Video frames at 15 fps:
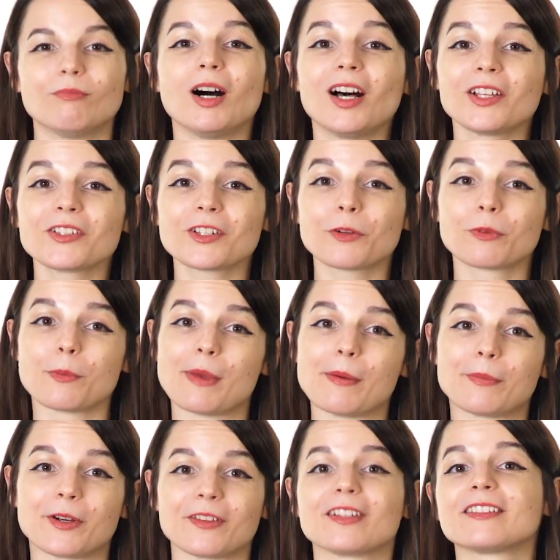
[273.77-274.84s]
Also
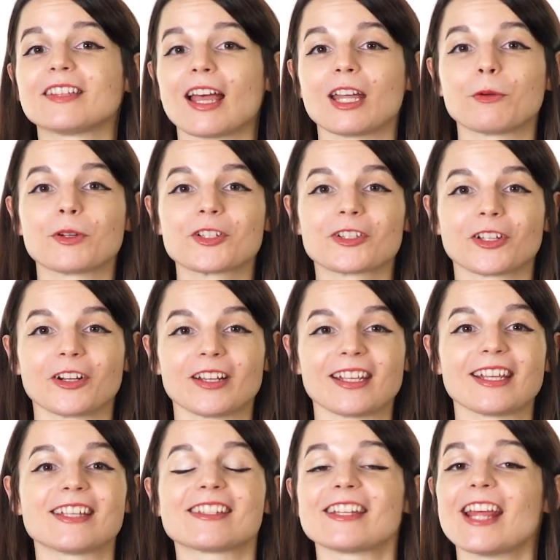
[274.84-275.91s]
remember that language
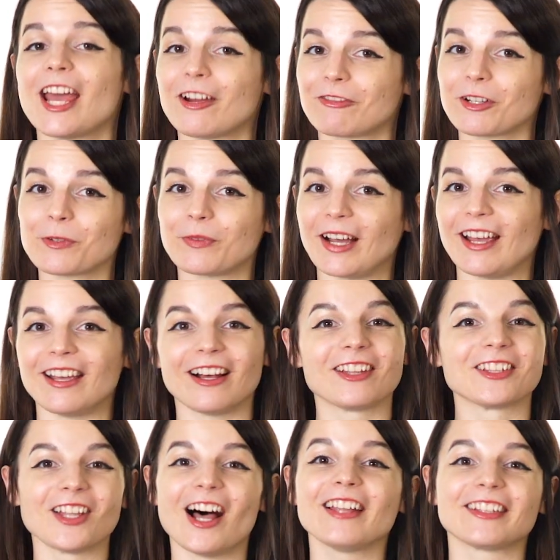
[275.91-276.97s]
learning is in every way a
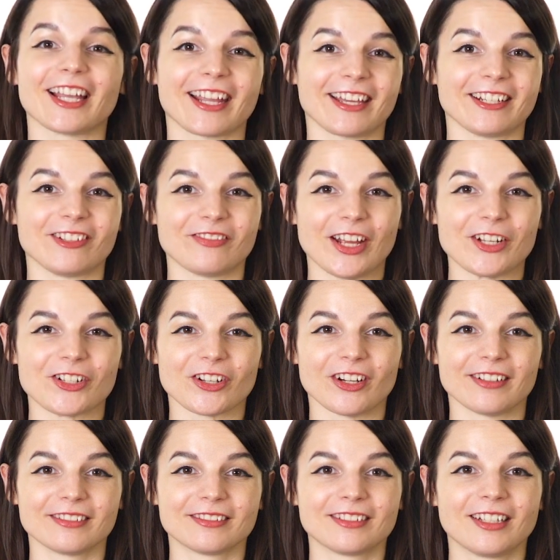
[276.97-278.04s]
lot like an
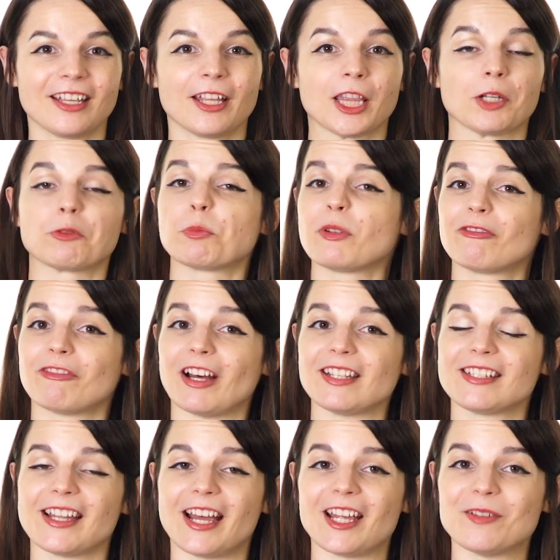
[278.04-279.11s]
adventure. There will be
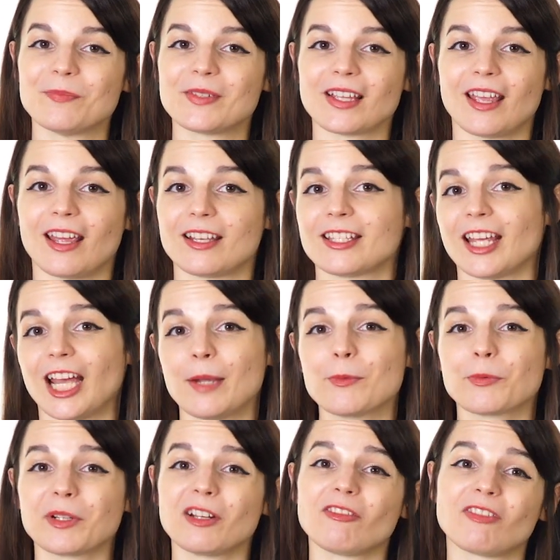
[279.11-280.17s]
fun times and
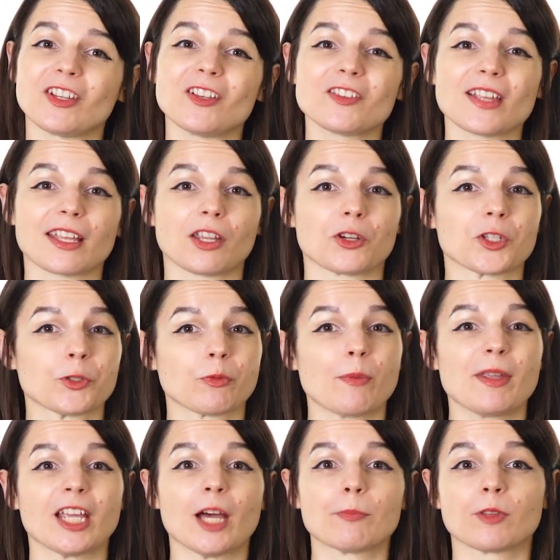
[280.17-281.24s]
times when it feels like you're
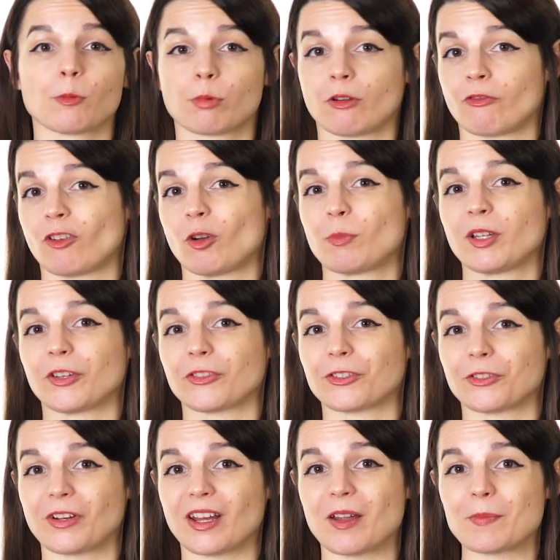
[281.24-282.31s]
swimming up the proverbial
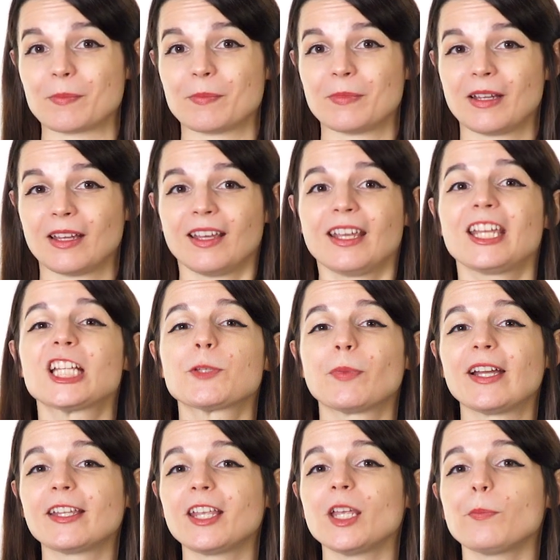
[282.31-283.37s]
stream. It's
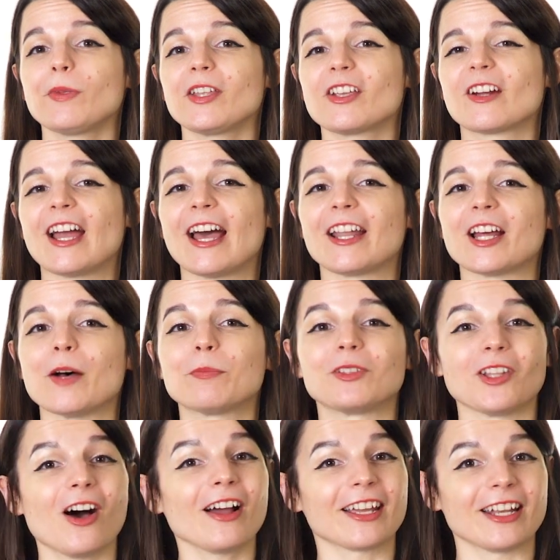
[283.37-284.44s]
by keeping your head up
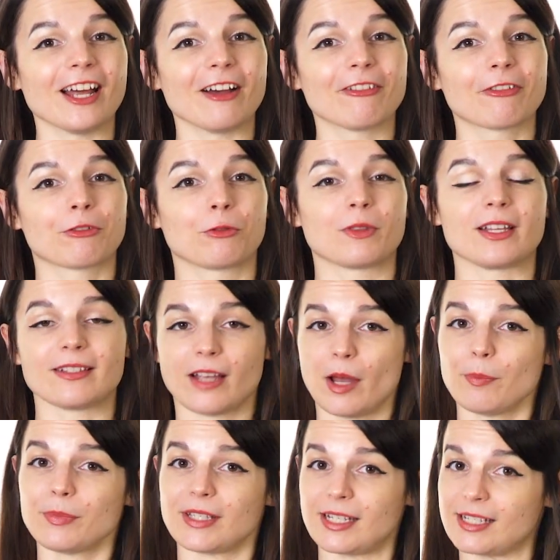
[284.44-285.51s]
long enough through these
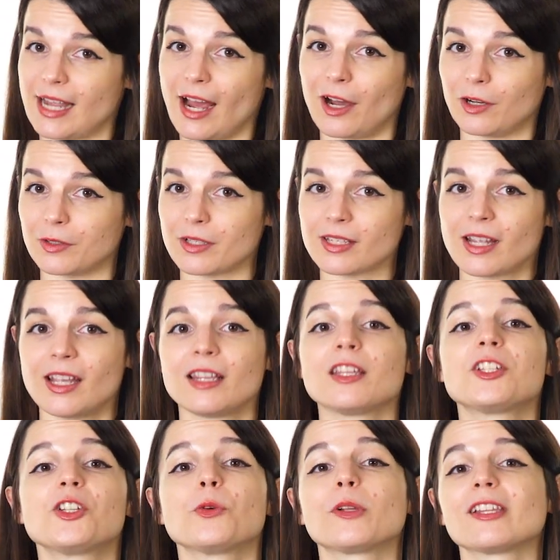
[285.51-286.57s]
ups and downs
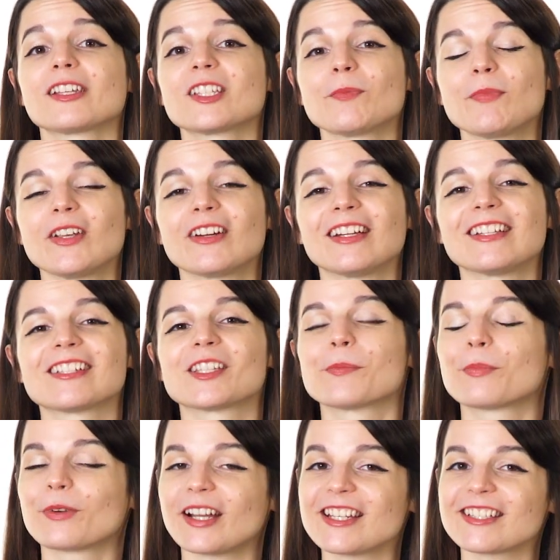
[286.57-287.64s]
that you will experience the
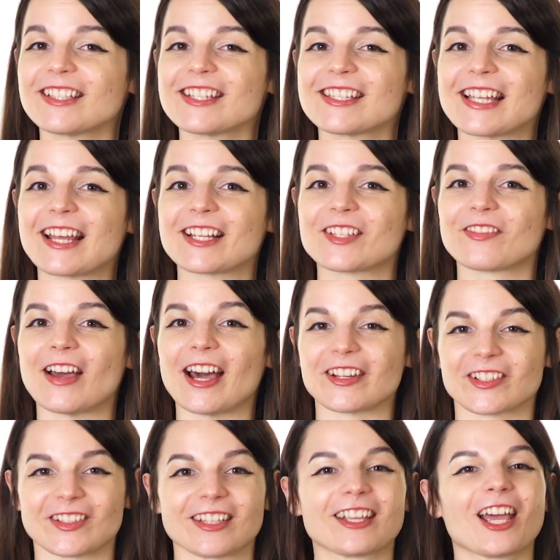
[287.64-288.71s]
priceless
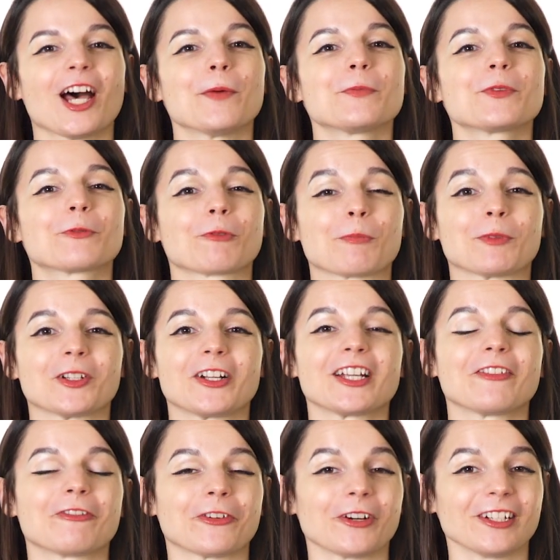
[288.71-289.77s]
satisfaction that comes from learning
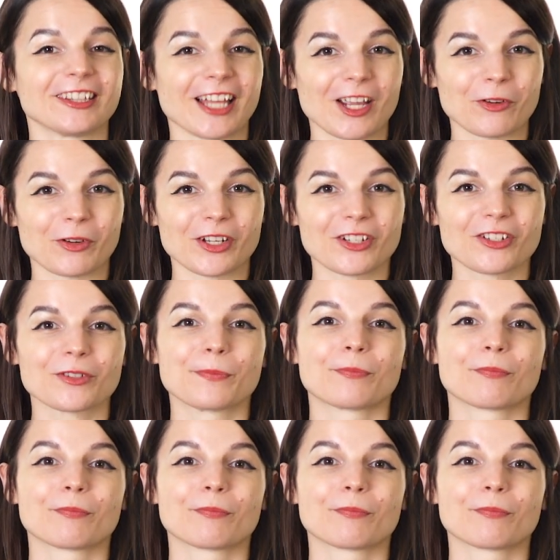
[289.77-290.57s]
a foreign language.